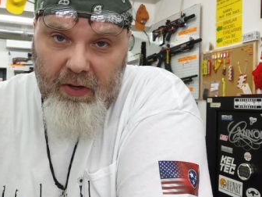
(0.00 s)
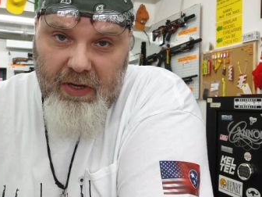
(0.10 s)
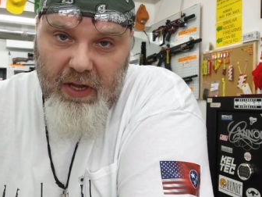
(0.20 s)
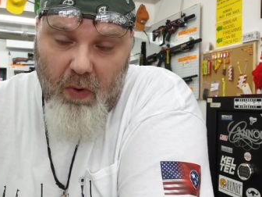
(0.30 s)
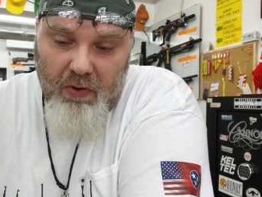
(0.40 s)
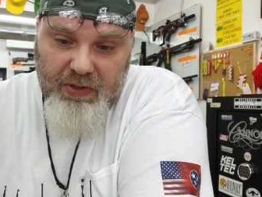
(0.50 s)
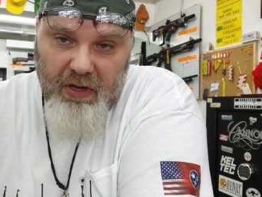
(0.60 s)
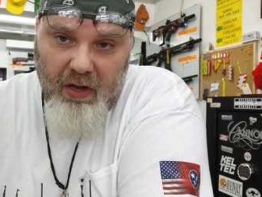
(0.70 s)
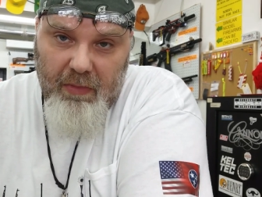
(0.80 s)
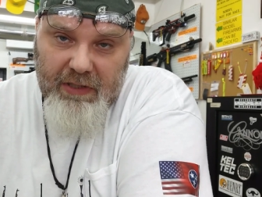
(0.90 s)
Do you want
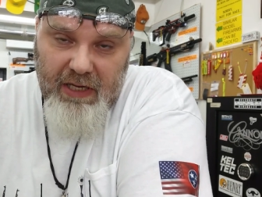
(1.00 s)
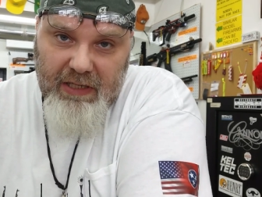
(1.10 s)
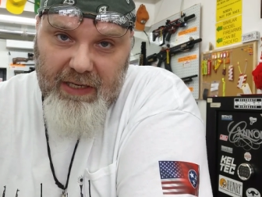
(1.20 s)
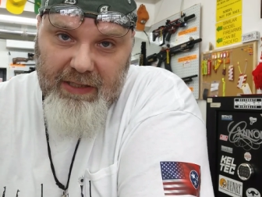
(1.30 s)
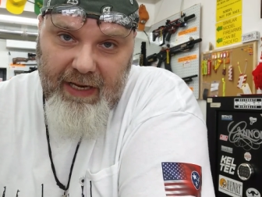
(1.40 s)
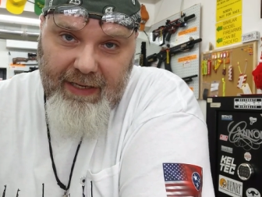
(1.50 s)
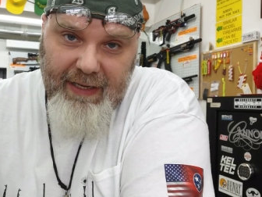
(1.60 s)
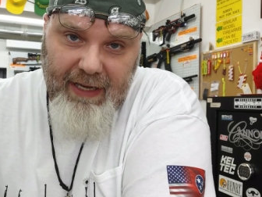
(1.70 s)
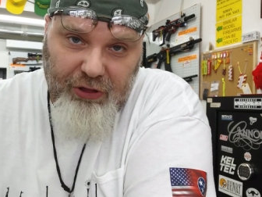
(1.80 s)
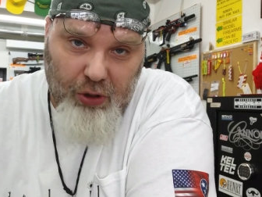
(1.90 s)
some? TJ
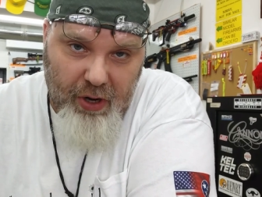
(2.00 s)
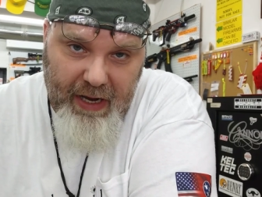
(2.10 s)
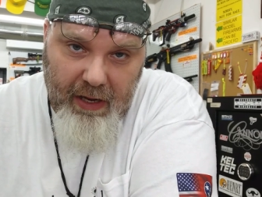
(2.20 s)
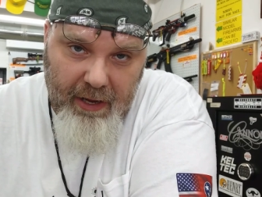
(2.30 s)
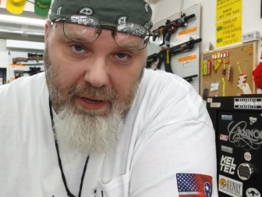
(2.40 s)
said, Get three.